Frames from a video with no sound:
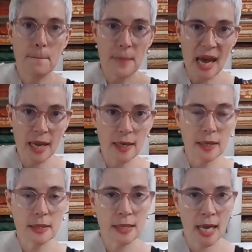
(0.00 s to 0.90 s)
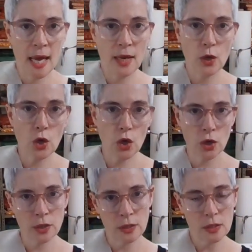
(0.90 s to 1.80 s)
bed tent
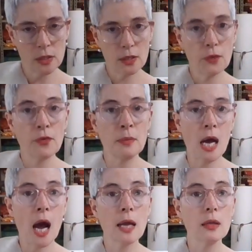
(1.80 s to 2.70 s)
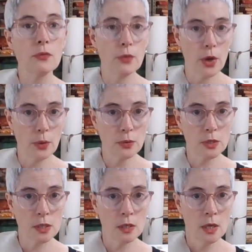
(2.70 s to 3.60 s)
curtains from the Isle of
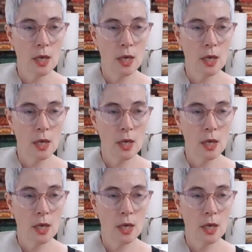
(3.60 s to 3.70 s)
Rhodes.